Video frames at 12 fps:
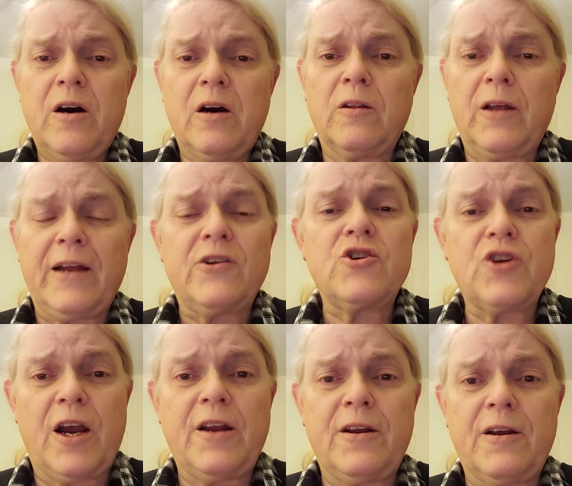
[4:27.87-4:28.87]
a light
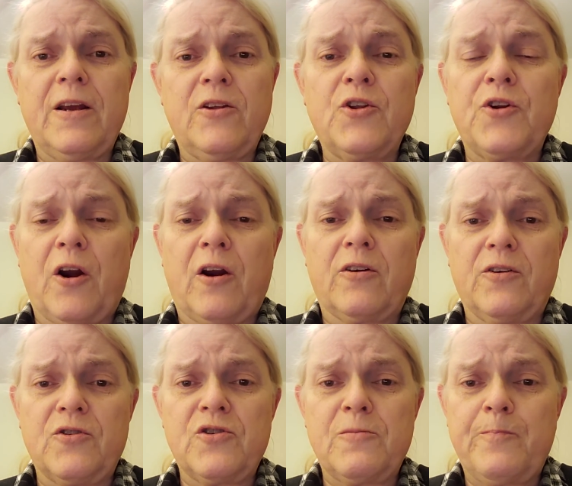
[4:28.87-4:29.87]
shining in the
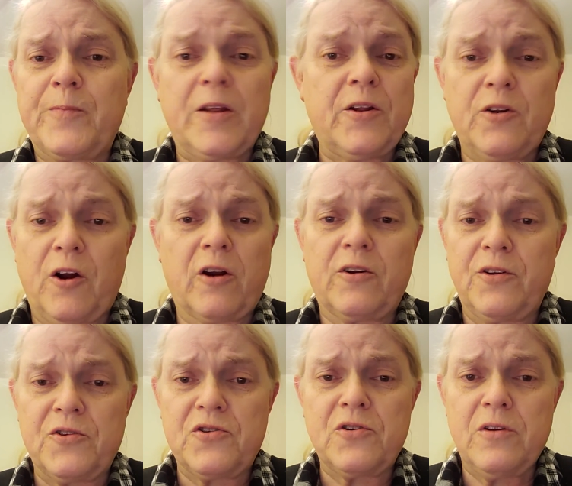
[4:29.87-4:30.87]
darkness, and the
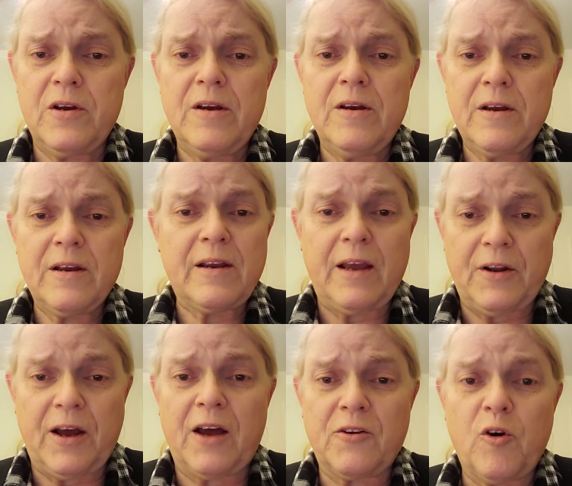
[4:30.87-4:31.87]
darkness
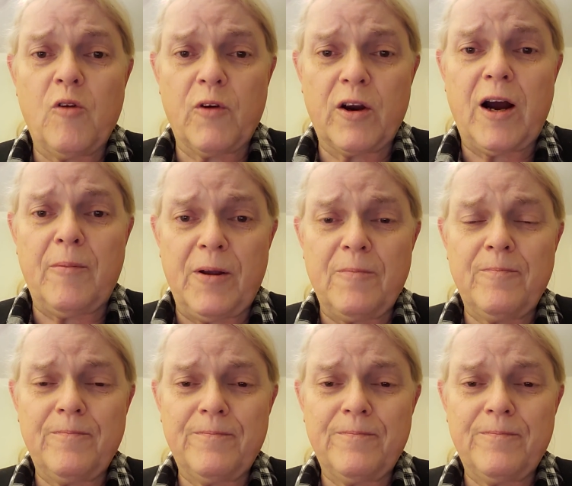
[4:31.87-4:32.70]
cannot overcome it.